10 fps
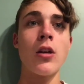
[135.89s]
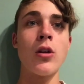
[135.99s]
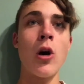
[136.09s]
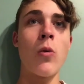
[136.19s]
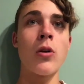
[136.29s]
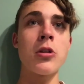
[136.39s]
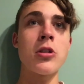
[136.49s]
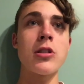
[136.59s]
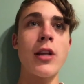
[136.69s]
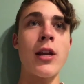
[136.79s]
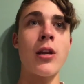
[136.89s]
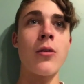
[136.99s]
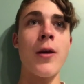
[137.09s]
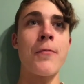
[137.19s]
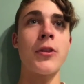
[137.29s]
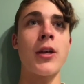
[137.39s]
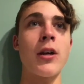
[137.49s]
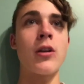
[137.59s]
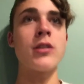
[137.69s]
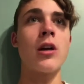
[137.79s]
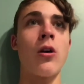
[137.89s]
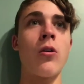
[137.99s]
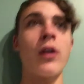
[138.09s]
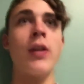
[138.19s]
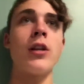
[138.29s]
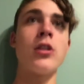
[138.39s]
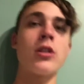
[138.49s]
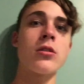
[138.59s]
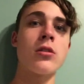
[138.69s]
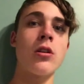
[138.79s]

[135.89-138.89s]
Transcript: You don't want to just let it do everything on its own and then just